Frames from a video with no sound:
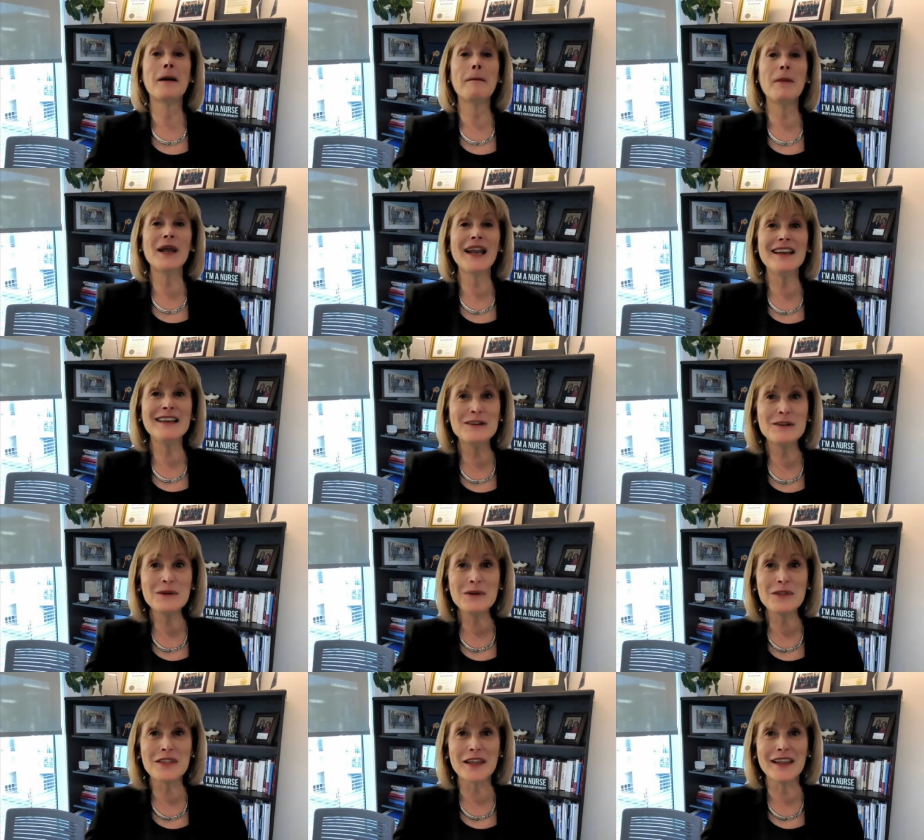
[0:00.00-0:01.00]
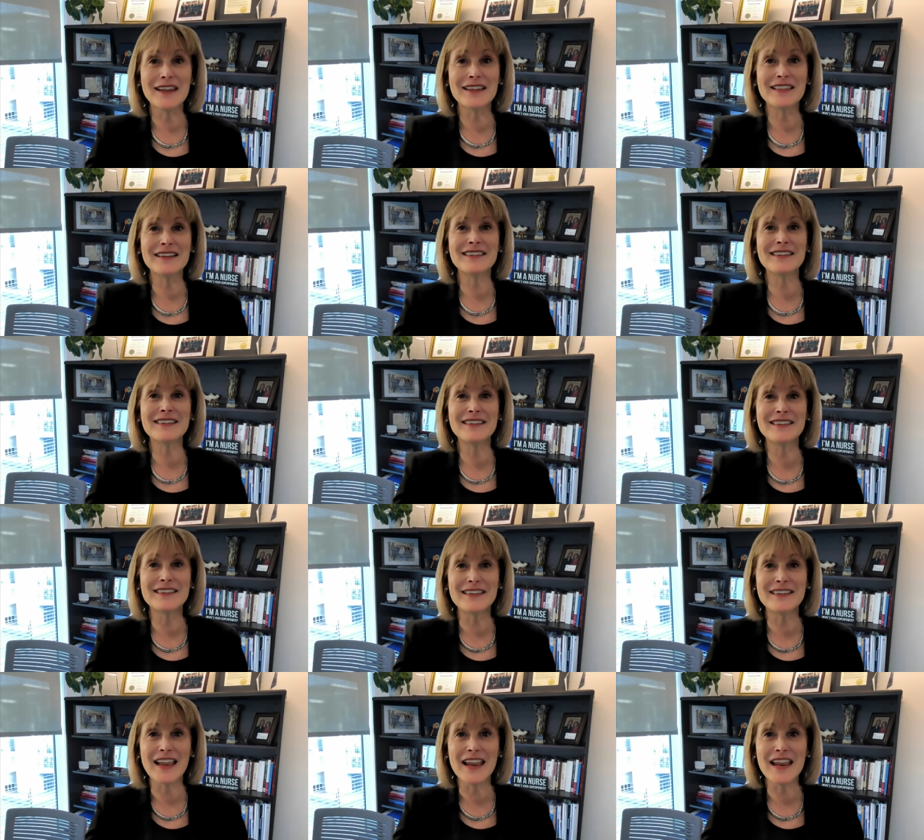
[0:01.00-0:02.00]
But I do think this is
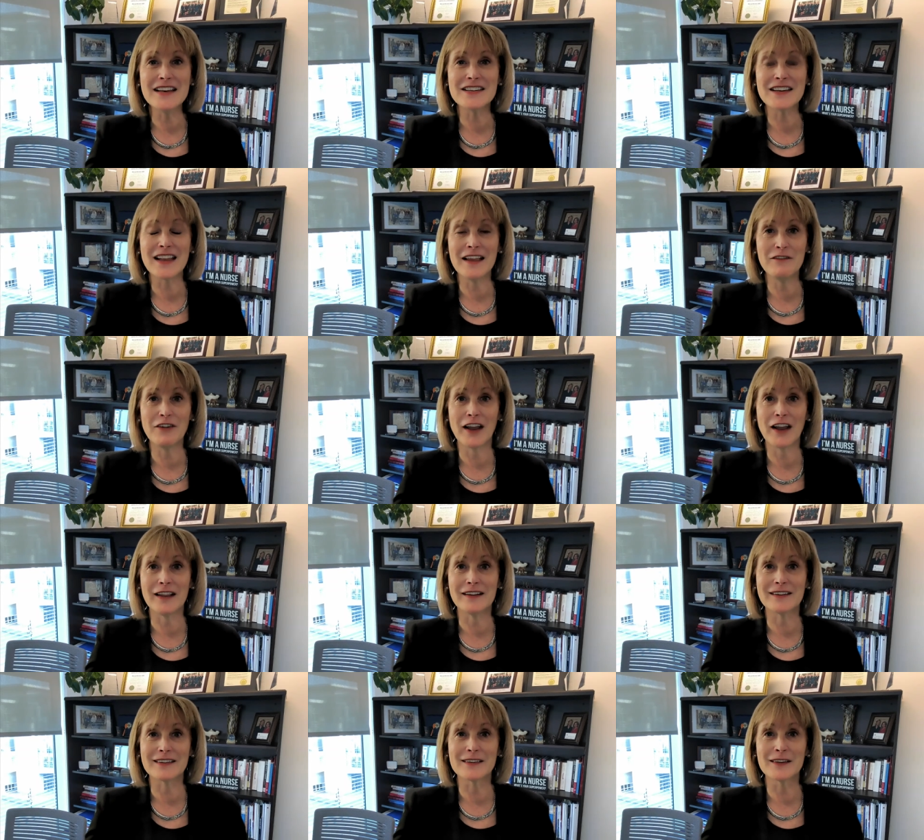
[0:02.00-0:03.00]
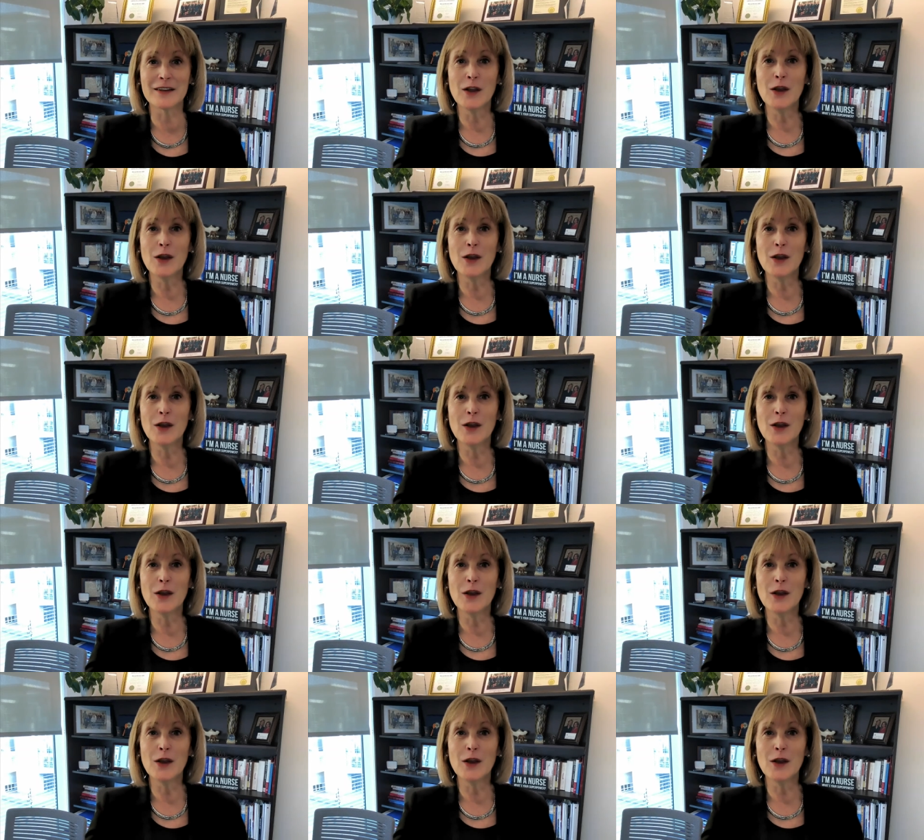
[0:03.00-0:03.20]
sage advice.